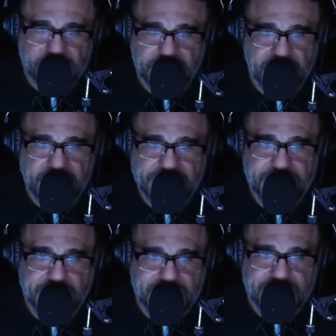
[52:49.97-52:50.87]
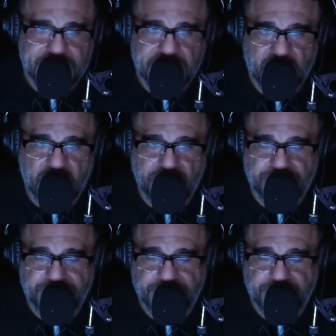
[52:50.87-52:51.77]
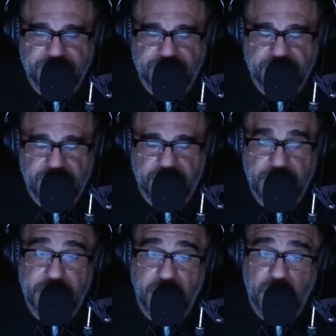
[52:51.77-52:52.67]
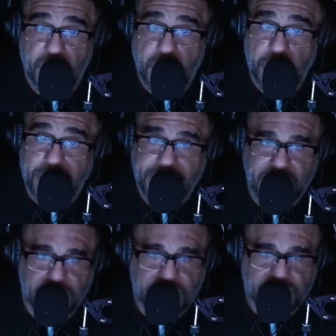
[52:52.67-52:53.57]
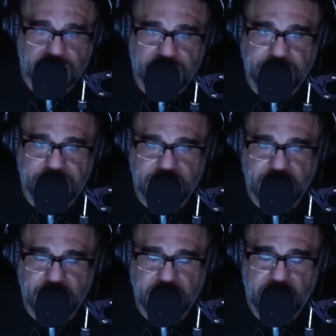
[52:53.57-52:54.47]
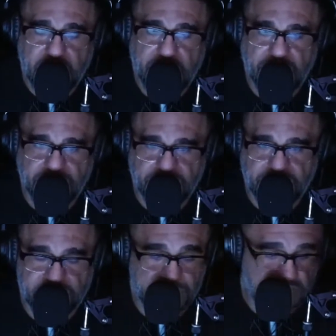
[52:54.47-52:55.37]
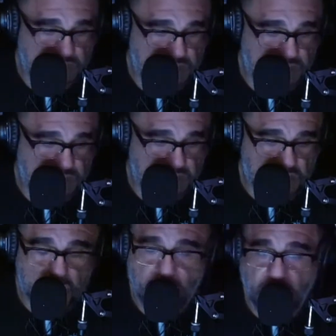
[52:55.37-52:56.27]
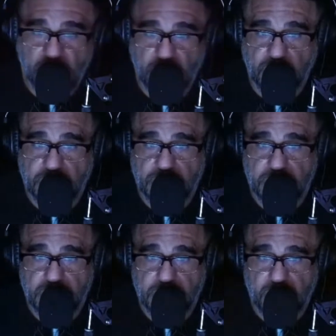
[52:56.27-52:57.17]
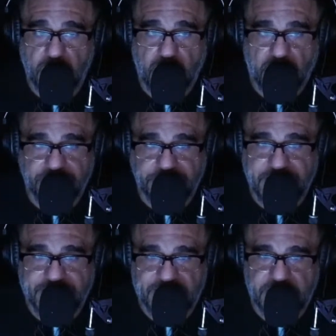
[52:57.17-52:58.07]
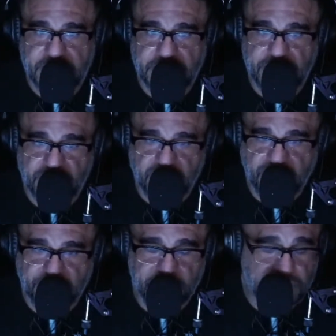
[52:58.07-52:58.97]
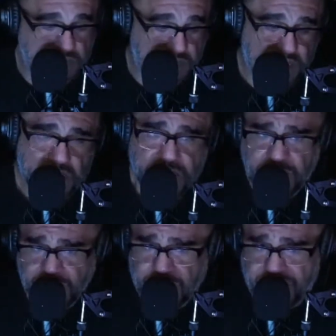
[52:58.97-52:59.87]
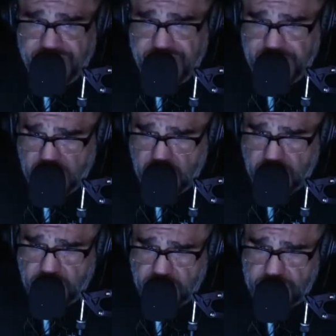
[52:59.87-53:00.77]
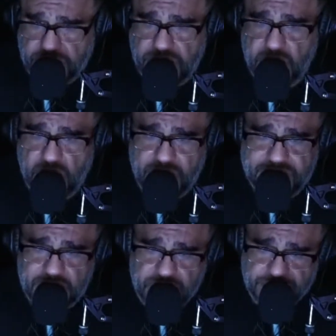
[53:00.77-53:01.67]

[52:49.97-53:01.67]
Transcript: That says it all. And there were many, many others who were on the nationalist movement. Matter of fact, you all know Don Oscar